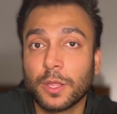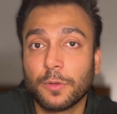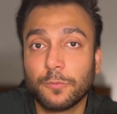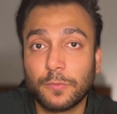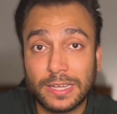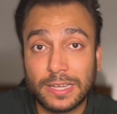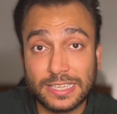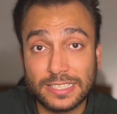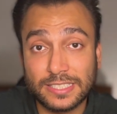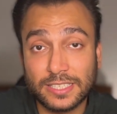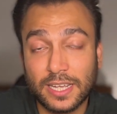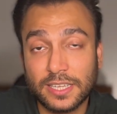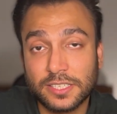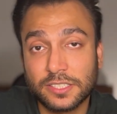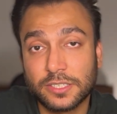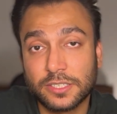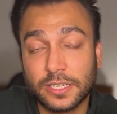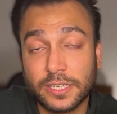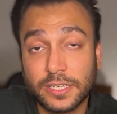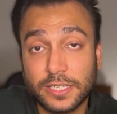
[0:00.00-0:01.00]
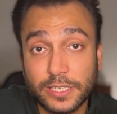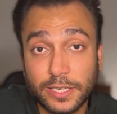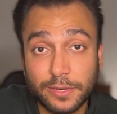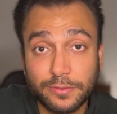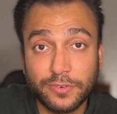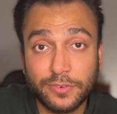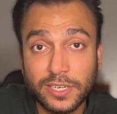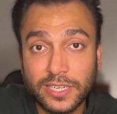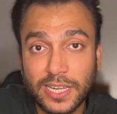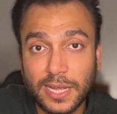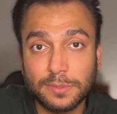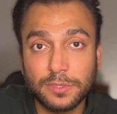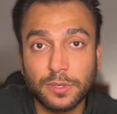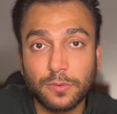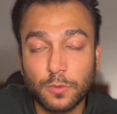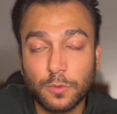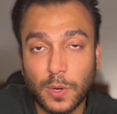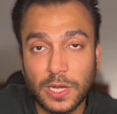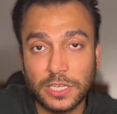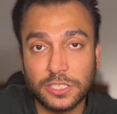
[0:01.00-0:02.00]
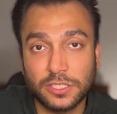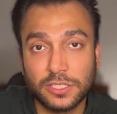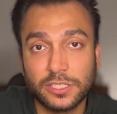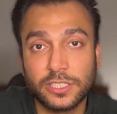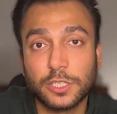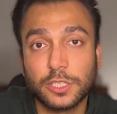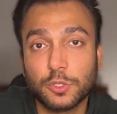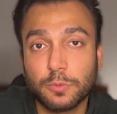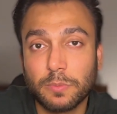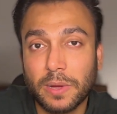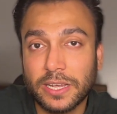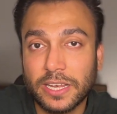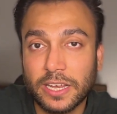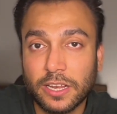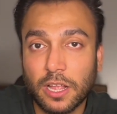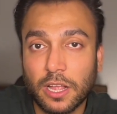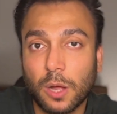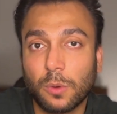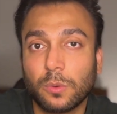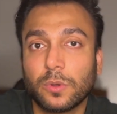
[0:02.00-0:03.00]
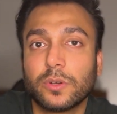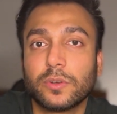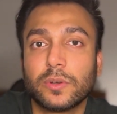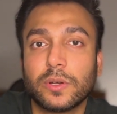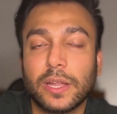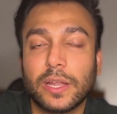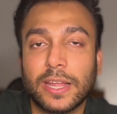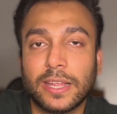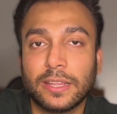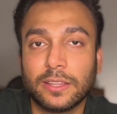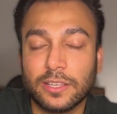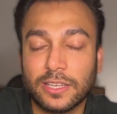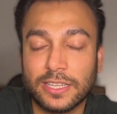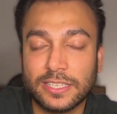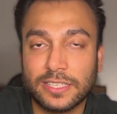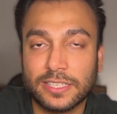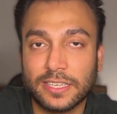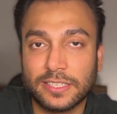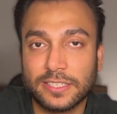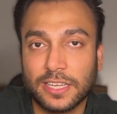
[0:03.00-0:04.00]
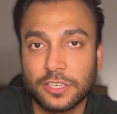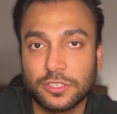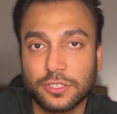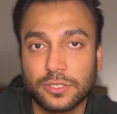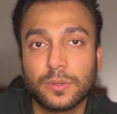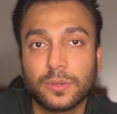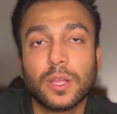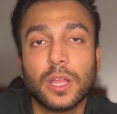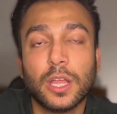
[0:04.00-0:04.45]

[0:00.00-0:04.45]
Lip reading: We discussed different types of questions that you might encounter in the listening section.